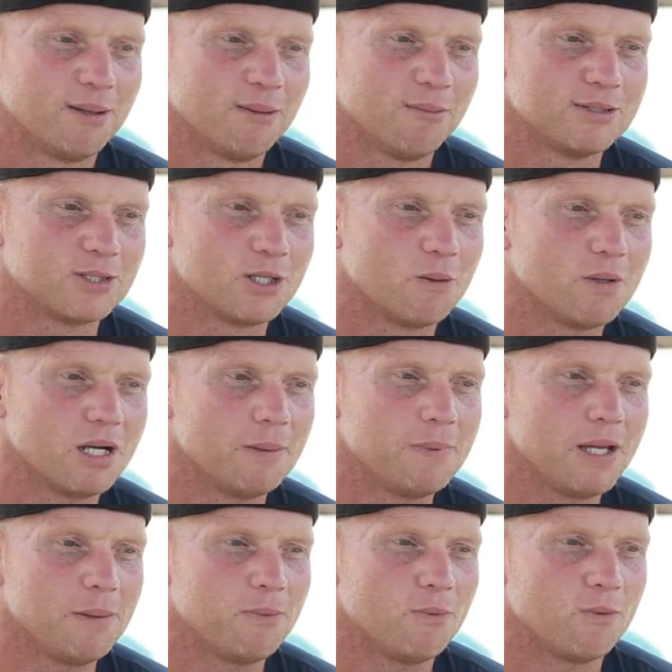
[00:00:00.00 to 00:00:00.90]
But so many
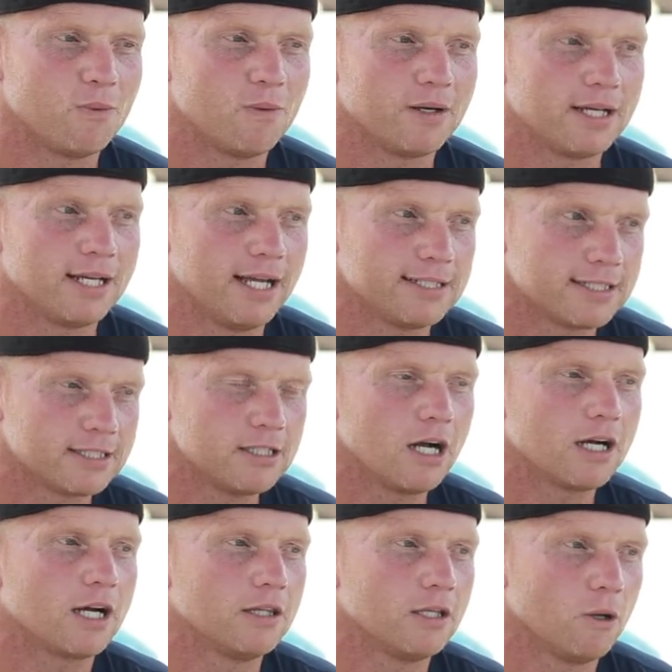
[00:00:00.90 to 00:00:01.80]
people get
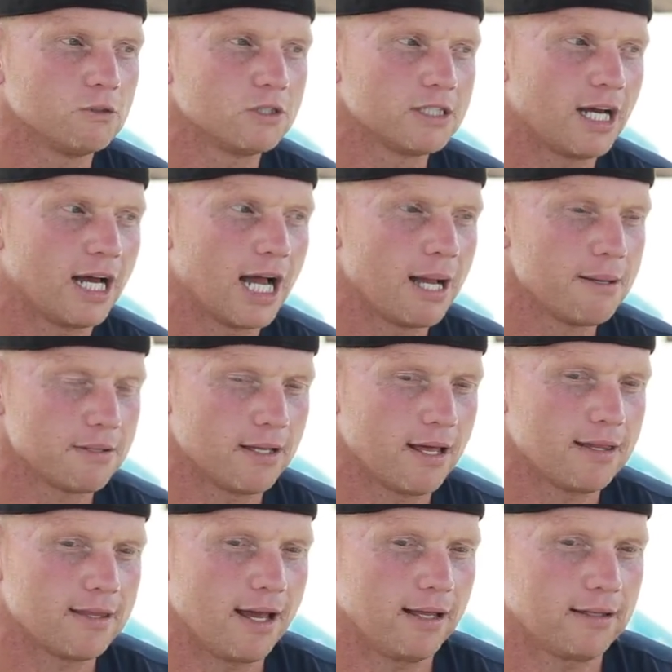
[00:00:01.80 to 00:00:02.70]
stuck in those times,
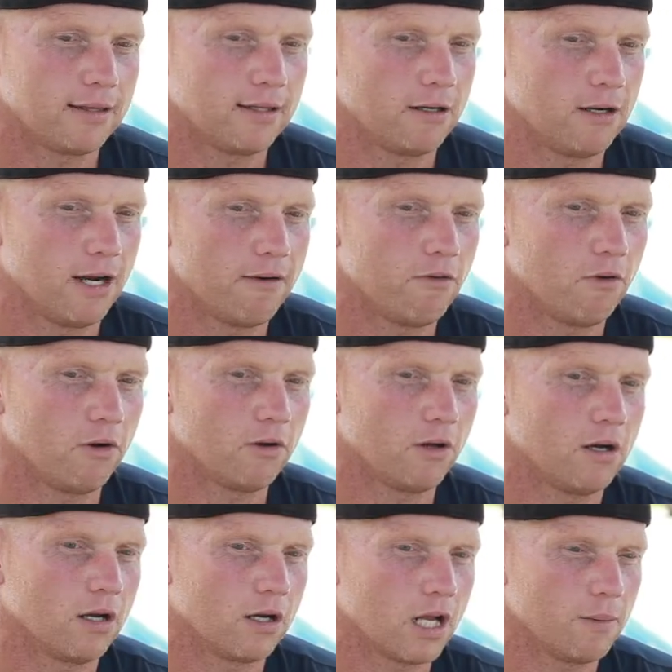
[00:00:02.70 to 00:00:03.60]
and they think that they're never
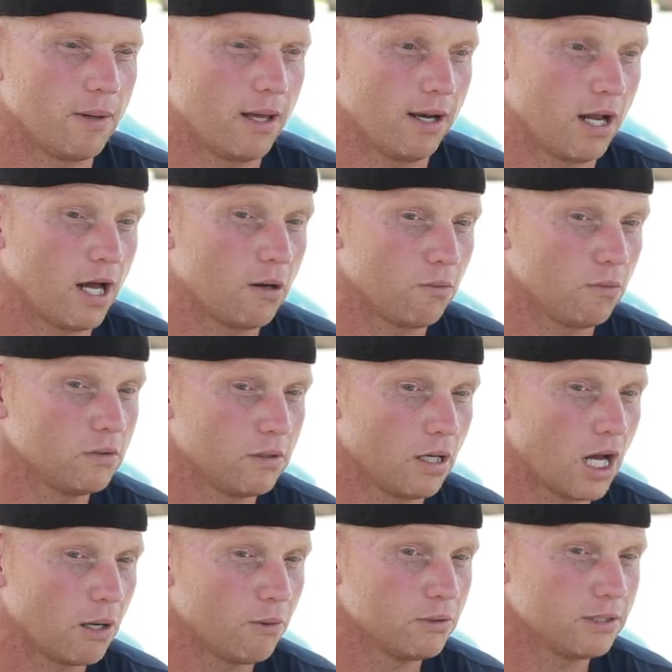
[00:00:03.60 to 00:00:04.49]
going to come. And I
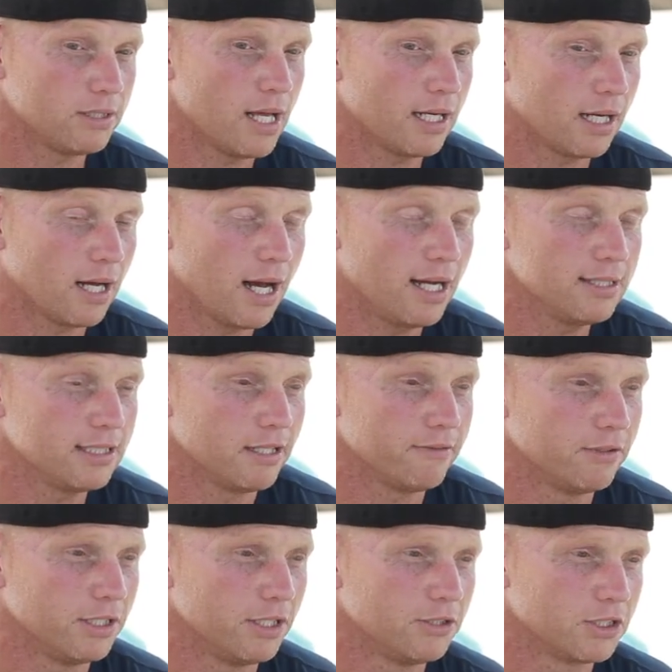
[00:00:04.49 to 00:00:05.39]
was that guy
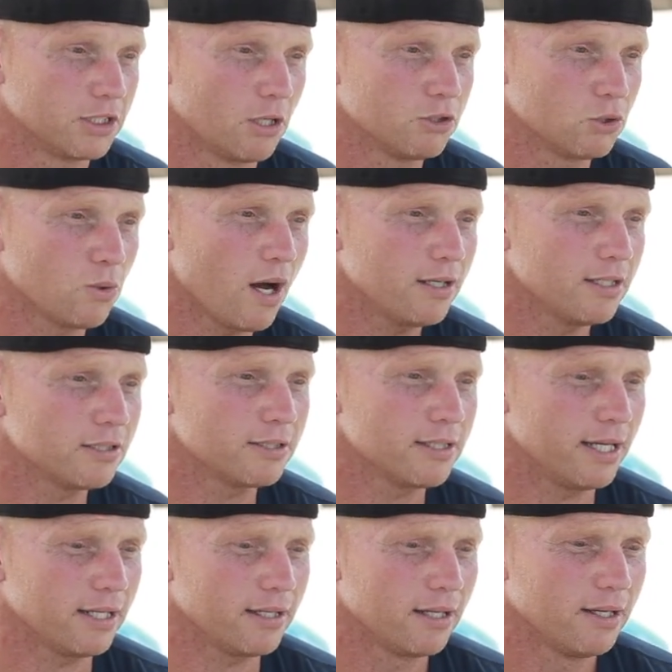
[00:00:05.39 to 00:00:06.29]
7 years ago. So I just
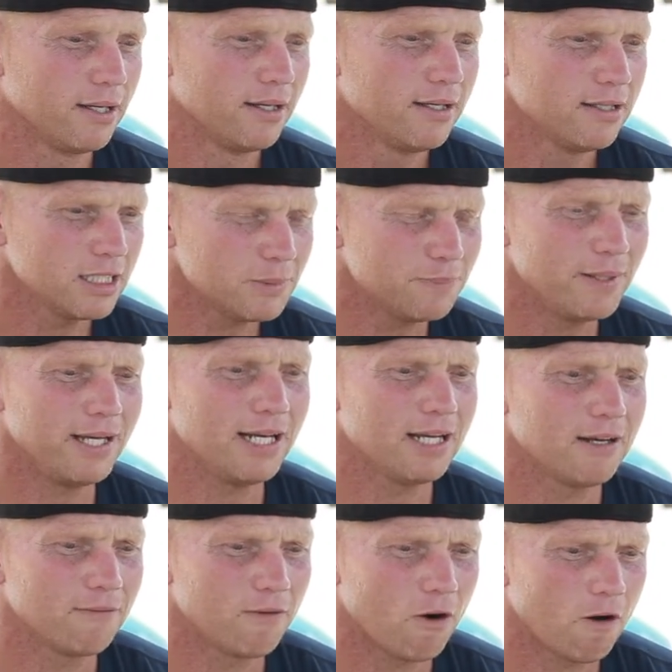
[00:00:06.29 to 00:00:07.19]
think just
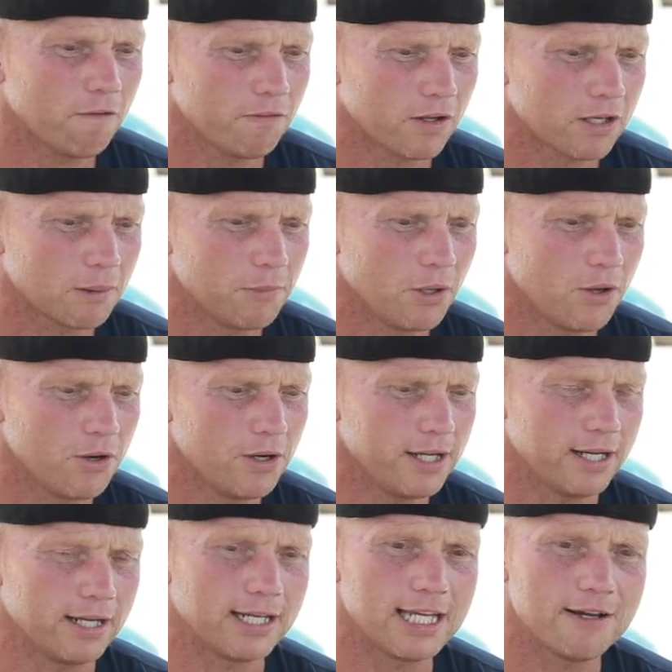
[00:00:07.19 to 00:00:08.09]
being involved in the
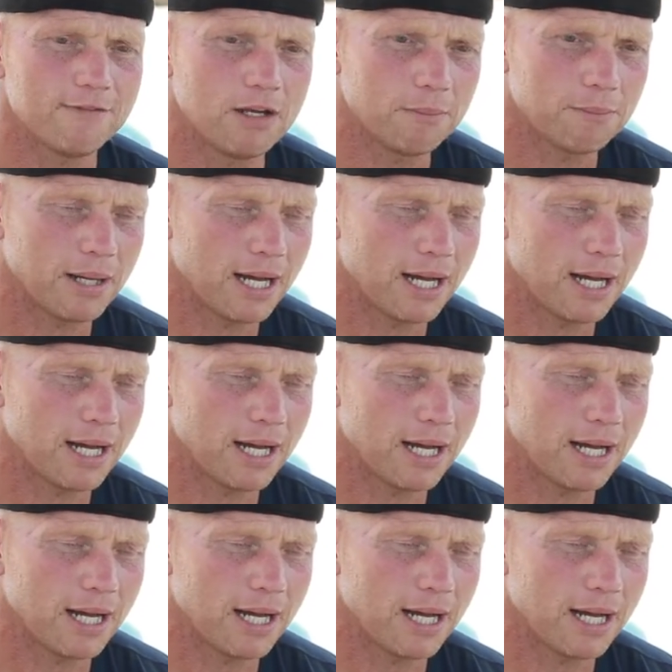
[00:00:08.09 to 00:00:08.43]
community and giving